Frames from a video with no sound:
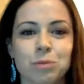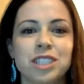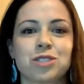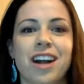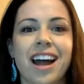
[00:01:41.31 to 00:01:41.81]

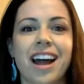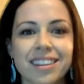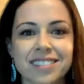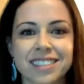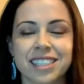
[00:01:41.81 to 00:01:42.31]
What
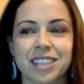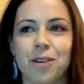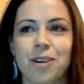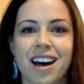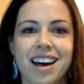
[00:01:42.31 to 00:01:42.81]
drives, you
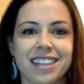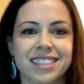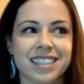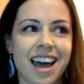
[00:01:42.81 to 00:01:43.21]
know, us